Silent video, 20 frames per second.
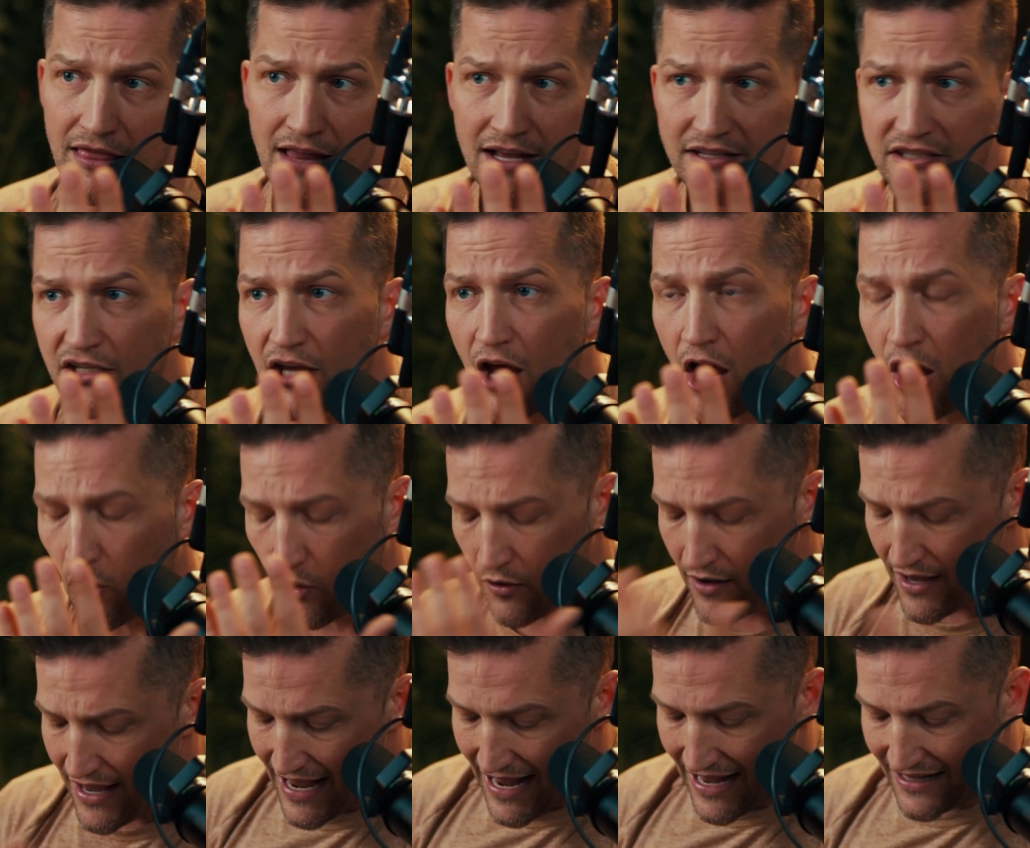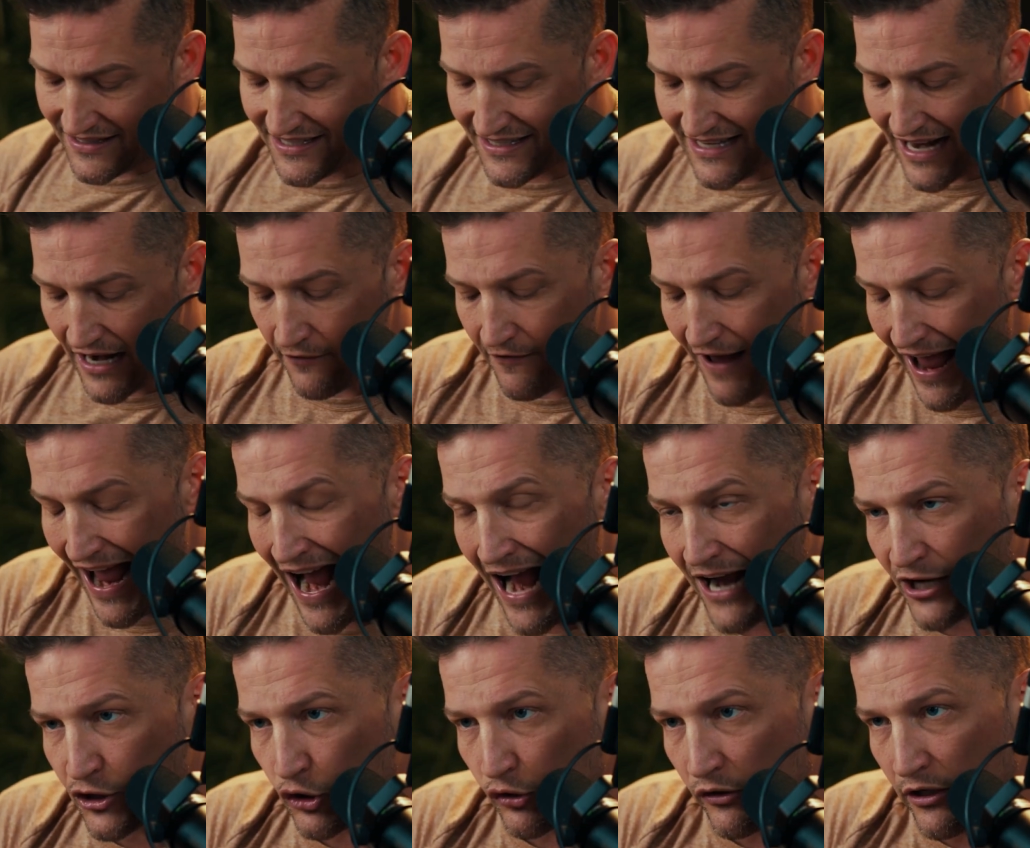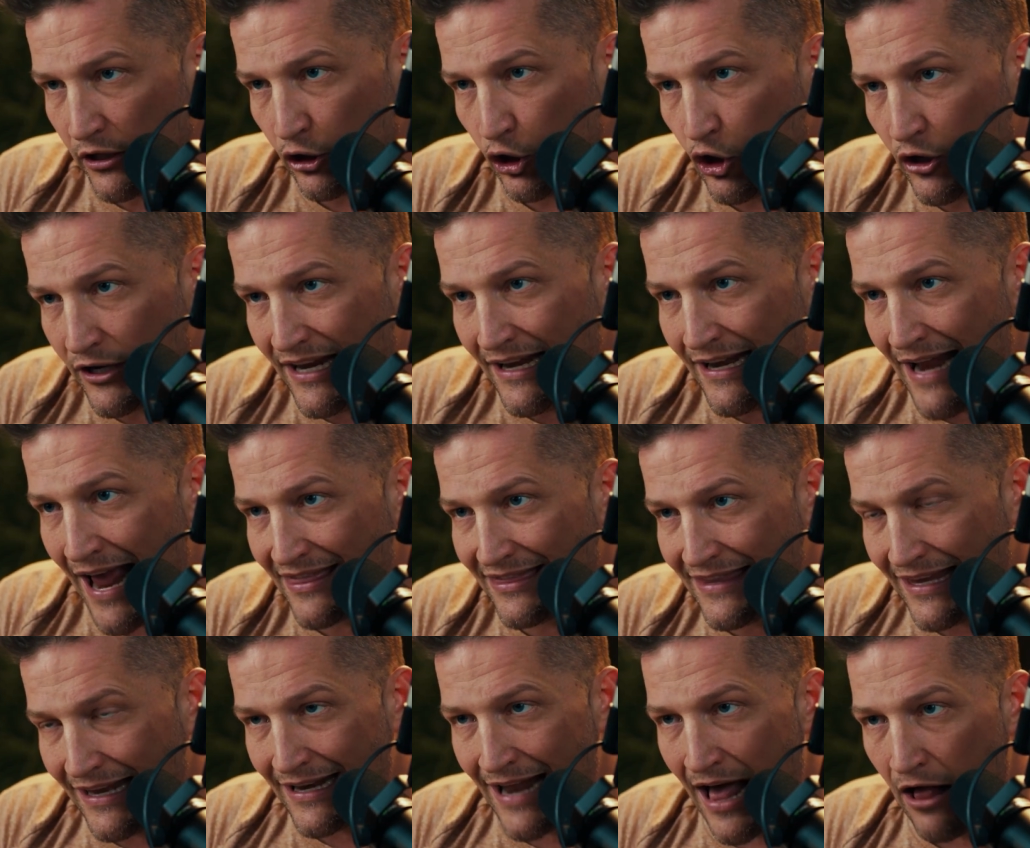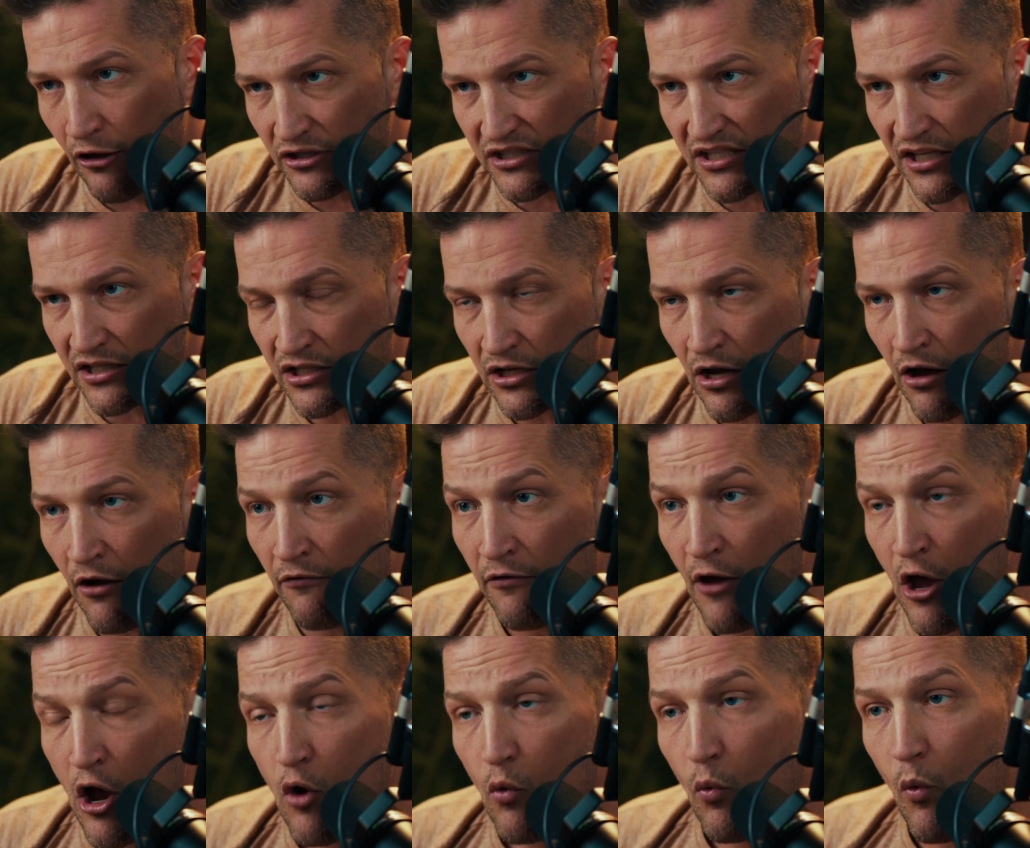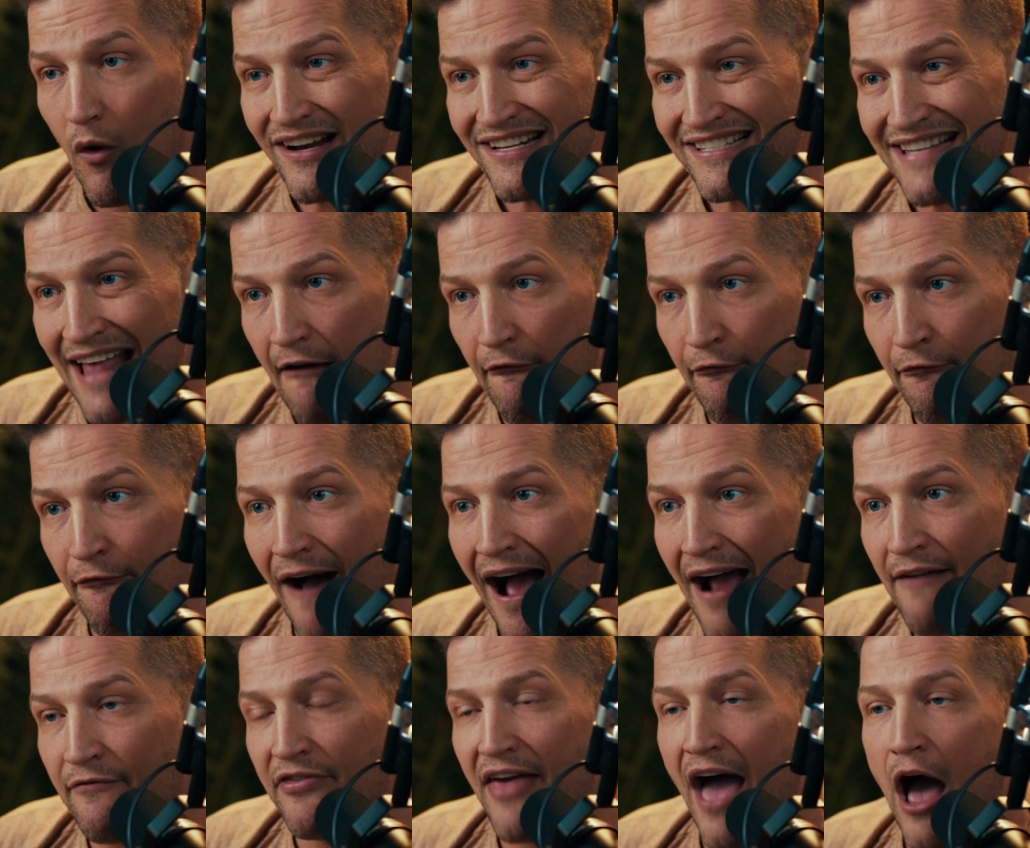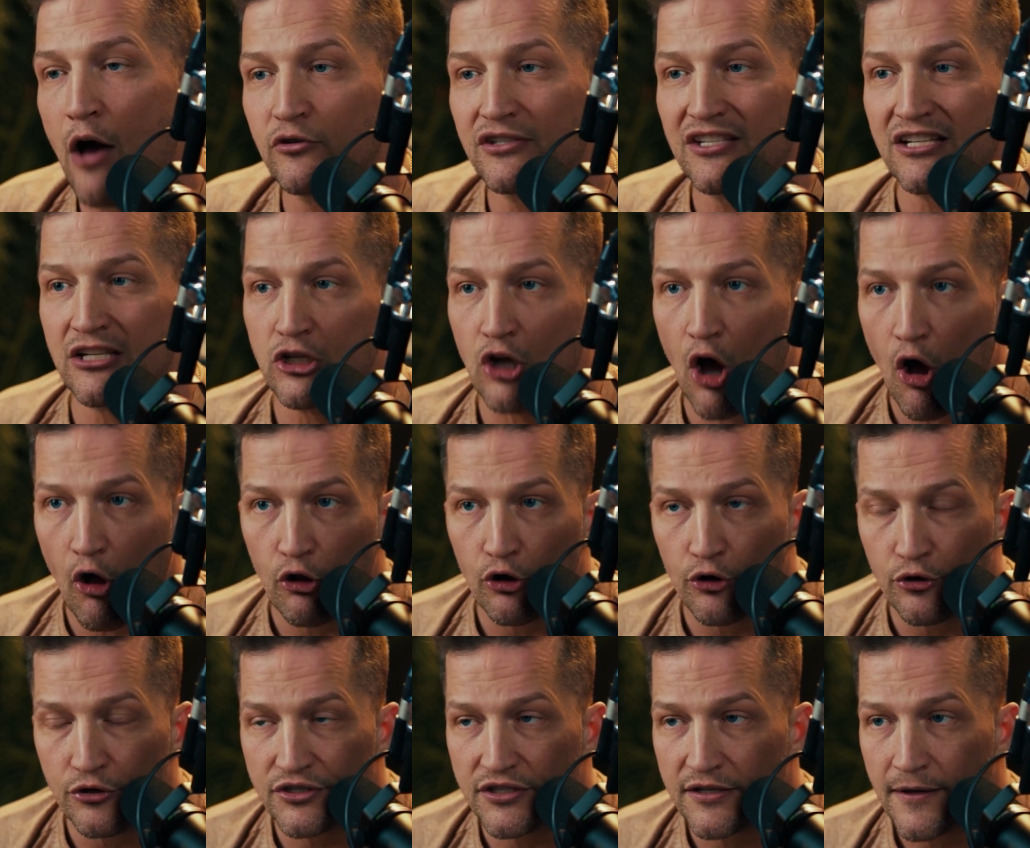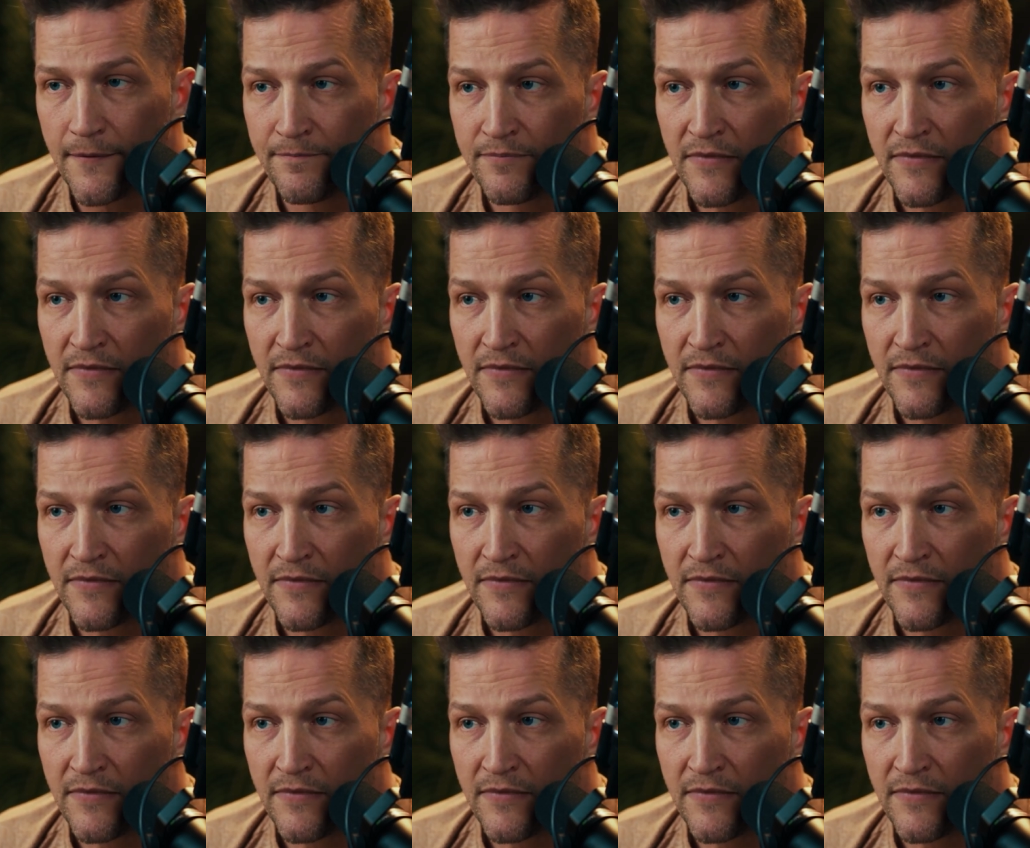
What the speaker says: Let's go. Instead of actually looking at the analysis of what is that $5,000?